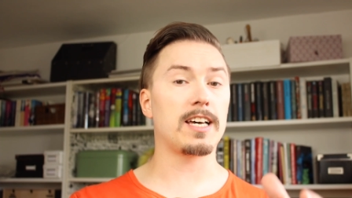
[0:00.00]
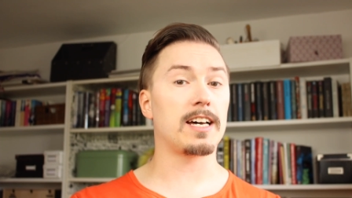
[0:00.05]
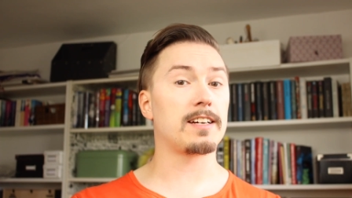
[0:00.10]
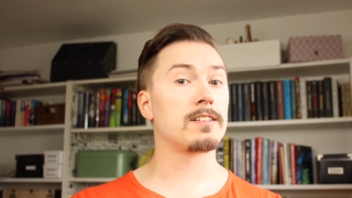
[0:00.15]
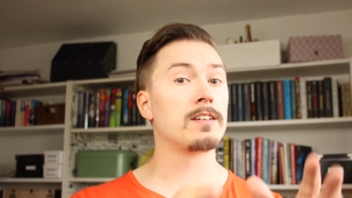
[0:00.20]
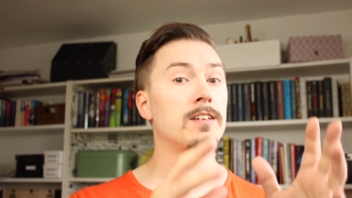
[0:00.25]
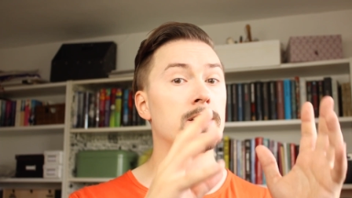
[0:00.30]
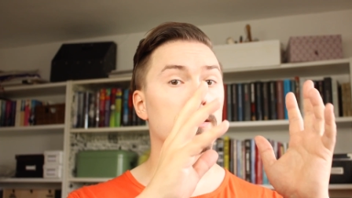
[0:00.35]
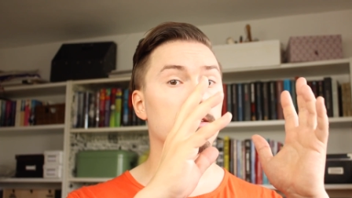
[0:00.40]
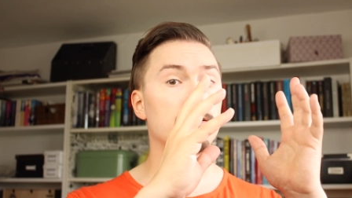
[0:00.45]

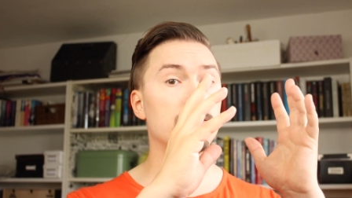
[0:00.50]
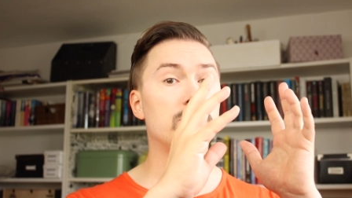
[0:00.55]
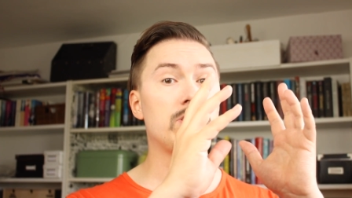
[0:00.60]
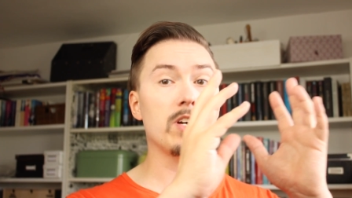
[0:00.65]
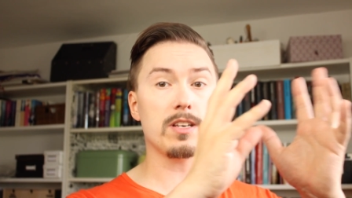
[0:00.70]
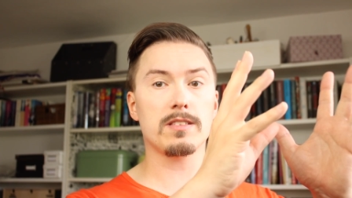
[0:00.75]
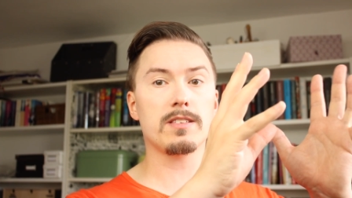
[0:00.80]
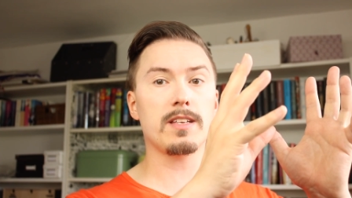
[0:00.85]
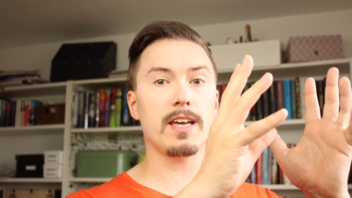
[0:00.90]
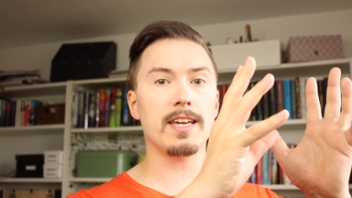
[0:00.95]
that
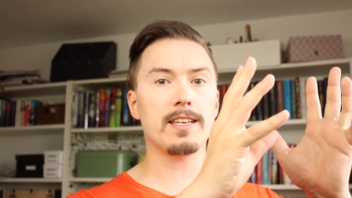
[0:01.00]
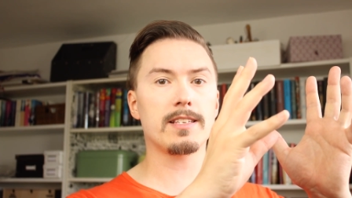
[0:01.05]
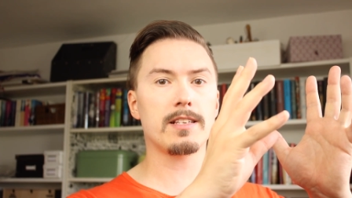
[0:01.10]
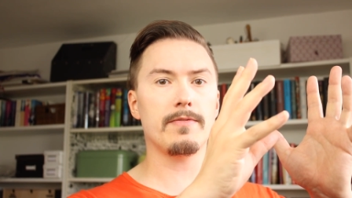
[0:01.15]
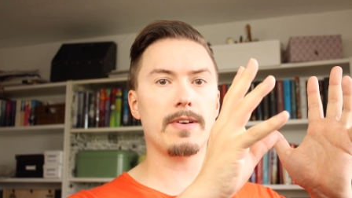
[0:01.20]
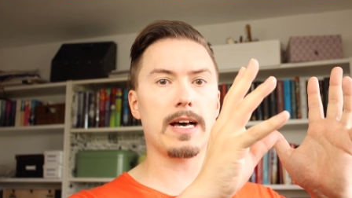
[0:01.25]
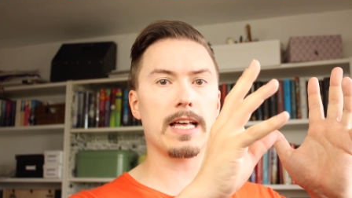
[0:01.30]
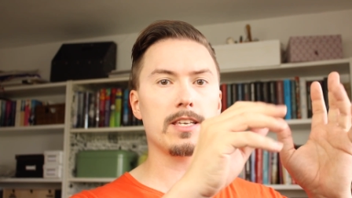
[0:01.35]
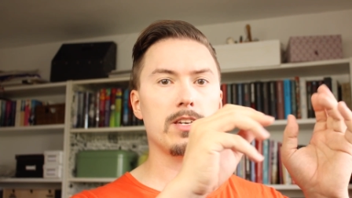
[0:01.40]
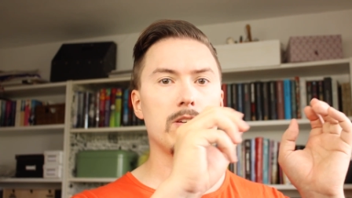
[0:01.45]
just takes
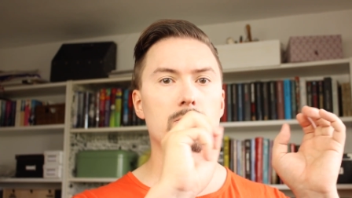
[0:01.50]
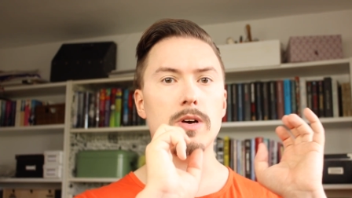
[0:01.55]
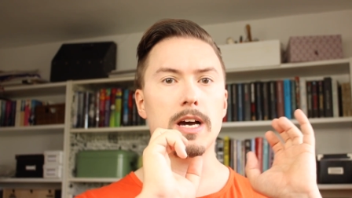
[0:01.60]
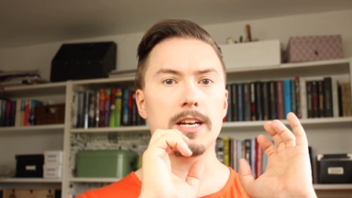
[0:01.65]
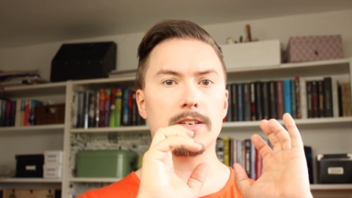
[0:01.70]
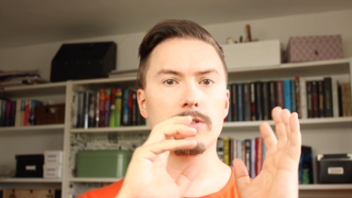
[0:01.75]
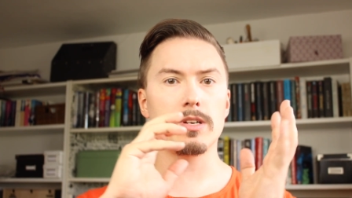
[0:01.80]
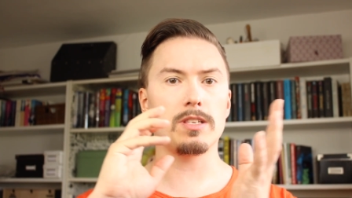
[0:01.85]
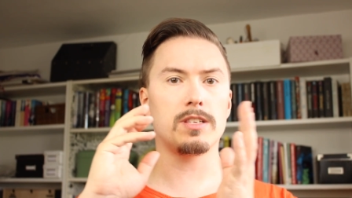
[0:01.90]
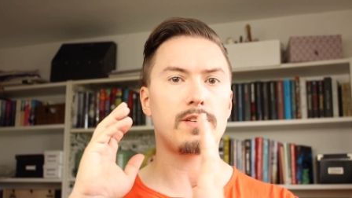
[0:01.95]
a value
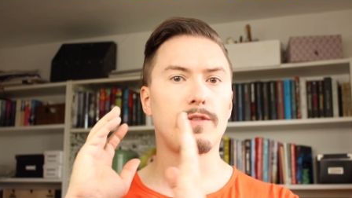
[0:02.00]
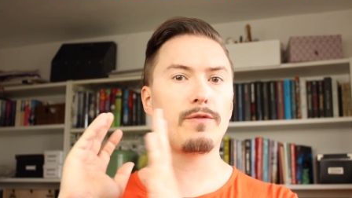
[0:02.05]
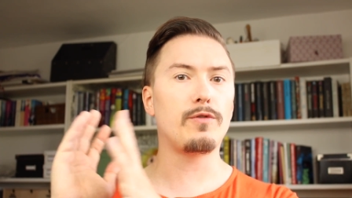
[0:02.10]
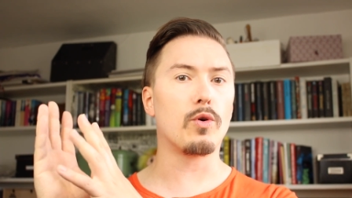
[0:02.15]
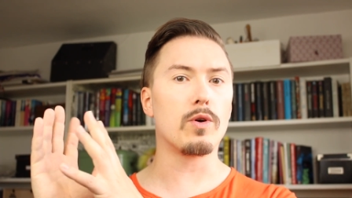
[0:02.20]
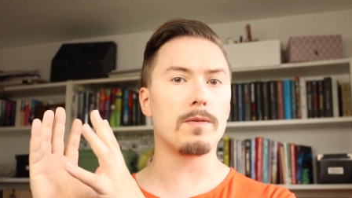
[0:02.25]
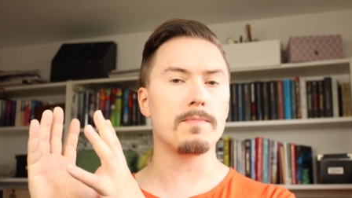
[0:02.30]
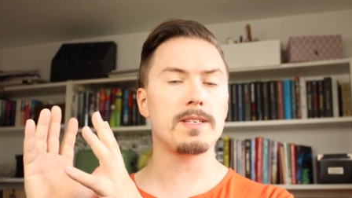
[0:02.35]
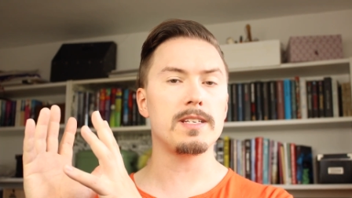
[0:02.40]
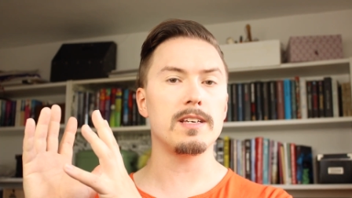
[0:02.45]
and
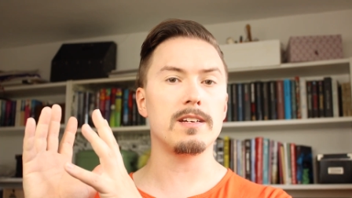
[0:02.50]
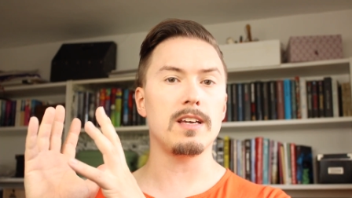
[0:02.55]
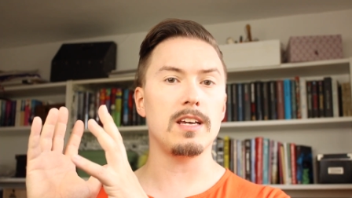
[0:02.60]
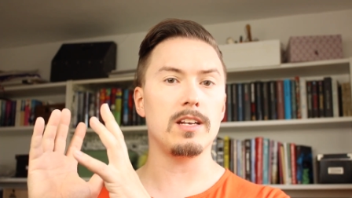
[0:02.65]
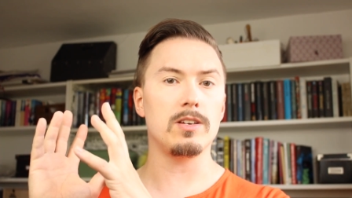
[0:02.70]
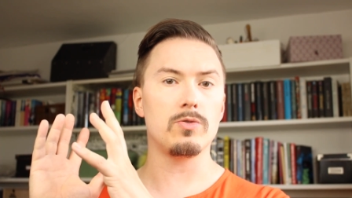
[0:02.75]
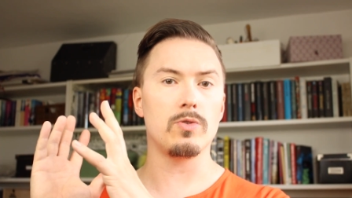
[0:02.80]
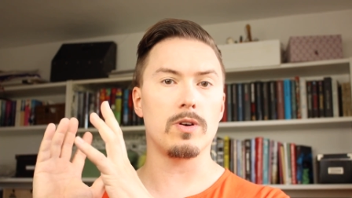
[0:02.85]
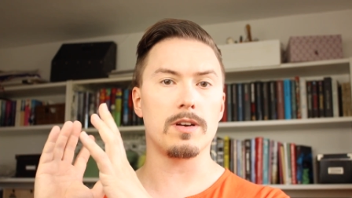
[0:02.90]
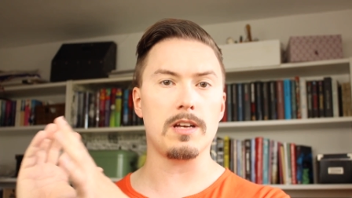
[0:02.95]
transforms it
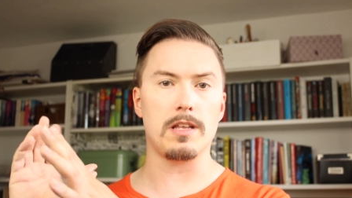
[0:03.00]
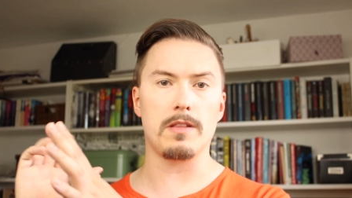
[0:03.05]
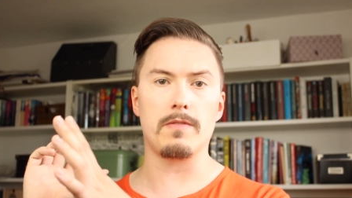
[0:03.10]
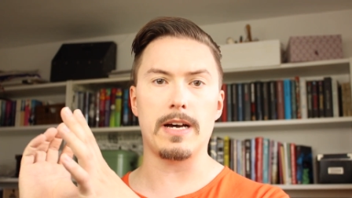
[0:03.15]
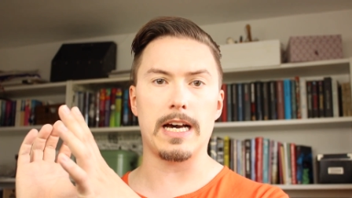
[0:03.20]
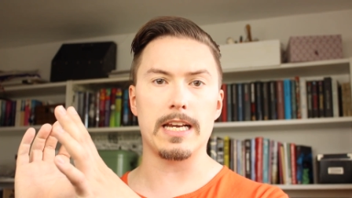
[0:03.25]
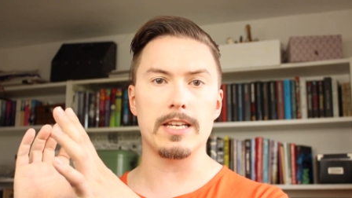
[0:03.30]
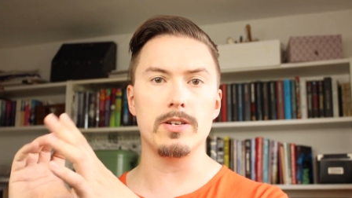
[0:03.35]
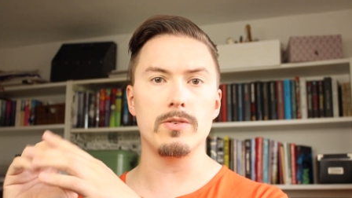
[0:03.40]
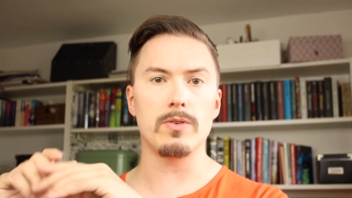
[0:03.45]
into another
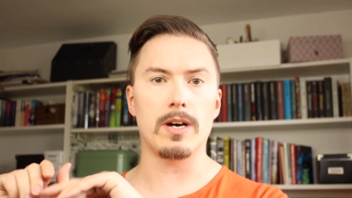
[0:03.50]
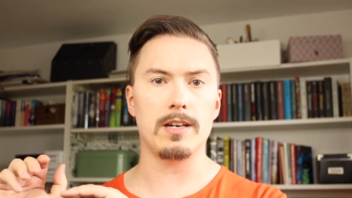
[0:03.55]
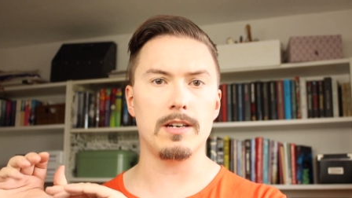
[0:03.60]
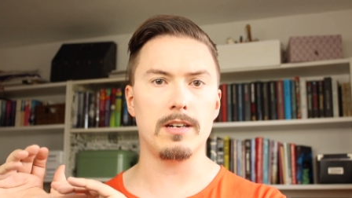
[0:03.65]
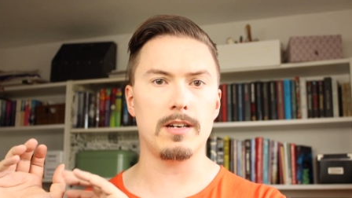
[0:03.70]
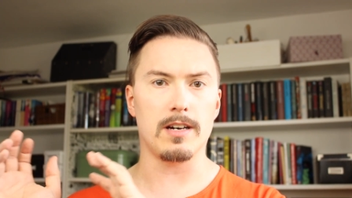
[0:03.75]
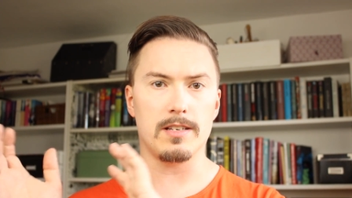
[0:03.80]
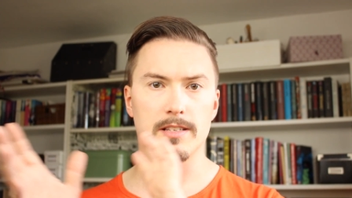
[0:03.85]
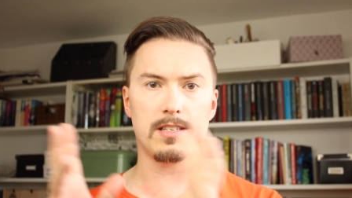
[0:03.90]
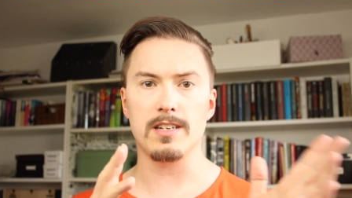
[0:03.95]
value
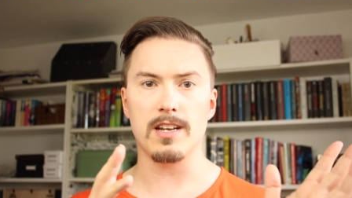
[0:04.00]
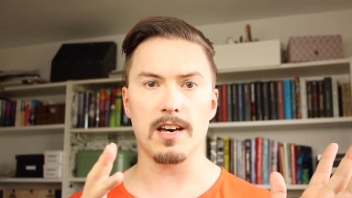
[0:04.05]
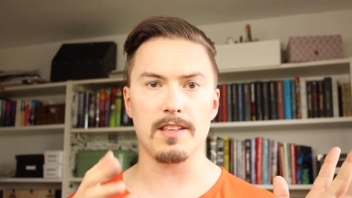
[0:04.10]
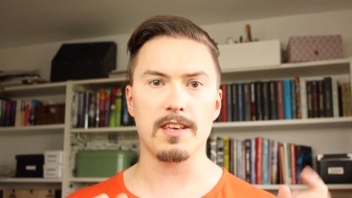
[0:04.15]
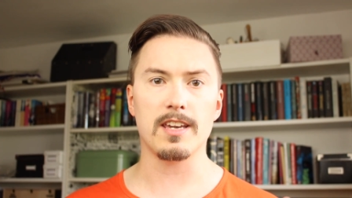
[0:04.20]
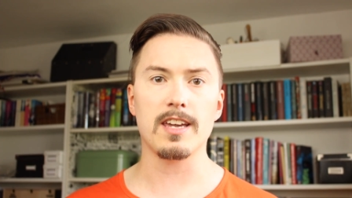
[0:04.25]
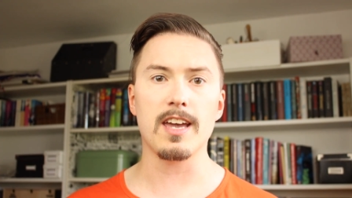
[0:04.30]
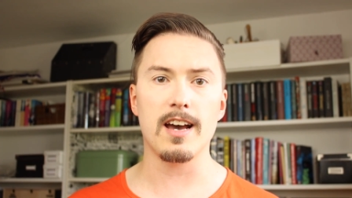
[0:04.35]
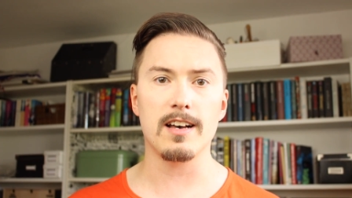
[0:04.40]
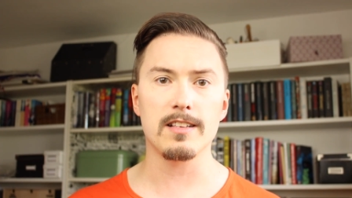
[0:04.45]
and does
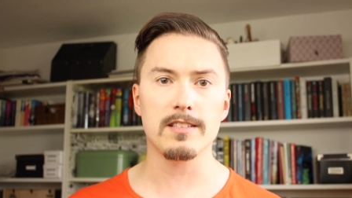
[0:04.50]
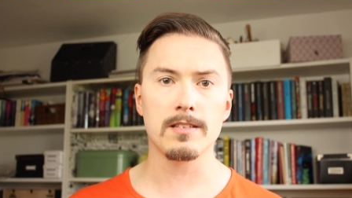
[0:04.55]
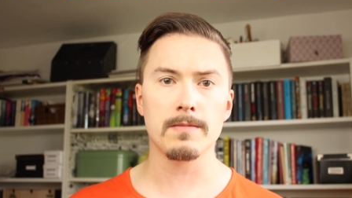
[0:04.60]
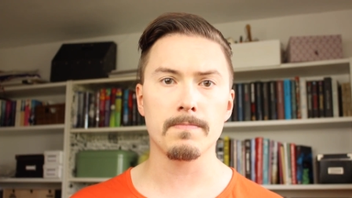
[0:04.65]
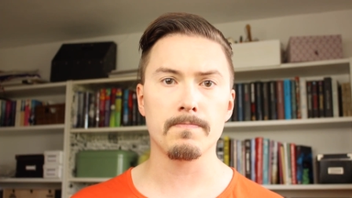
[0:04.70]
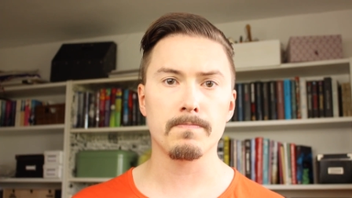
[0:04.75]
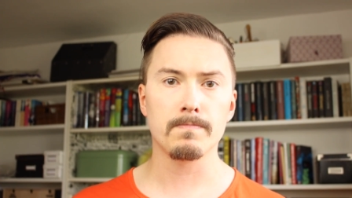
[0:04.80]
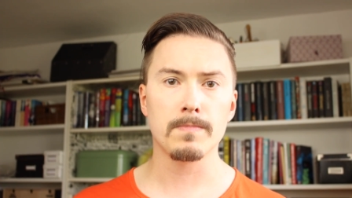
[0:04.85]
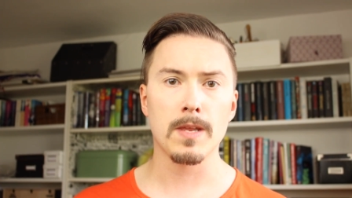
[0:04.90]
nothing else,